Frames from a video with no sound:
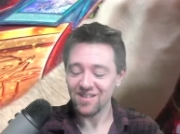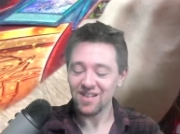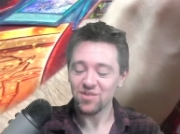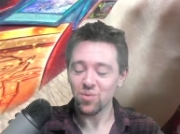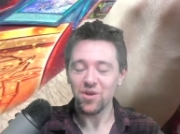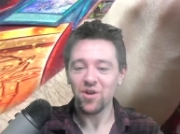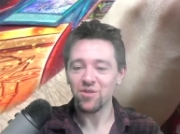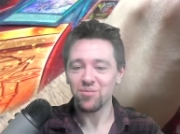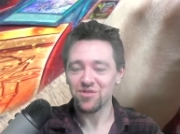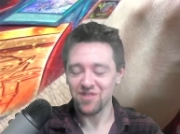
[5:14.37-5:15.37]
It's
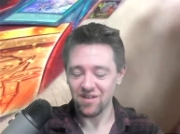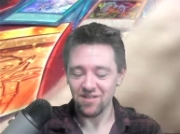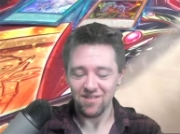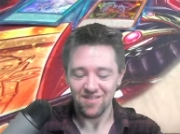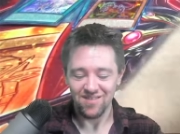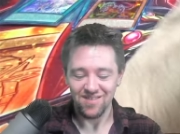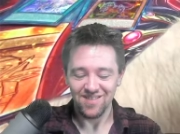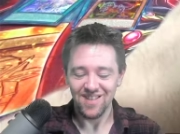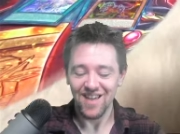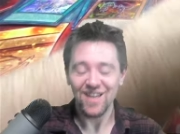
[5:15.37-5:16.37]
100%,
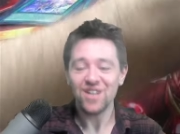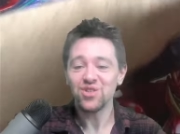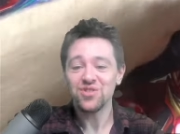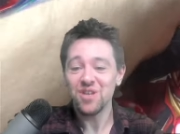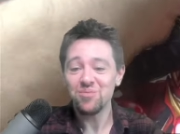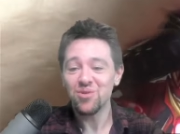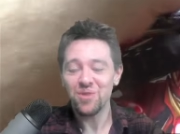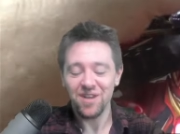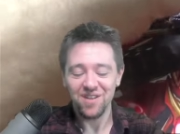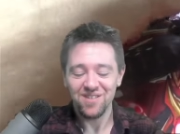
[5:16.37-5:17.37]
and I just keep
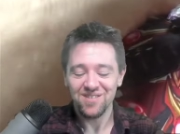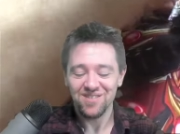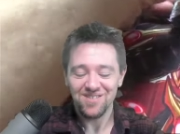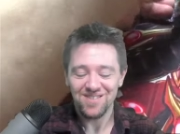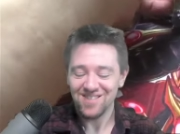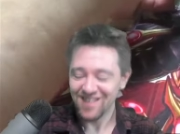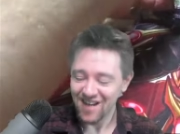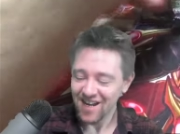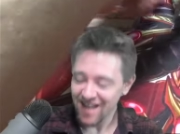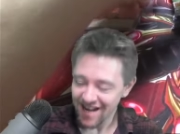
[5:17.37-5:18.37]
doing it. And I can't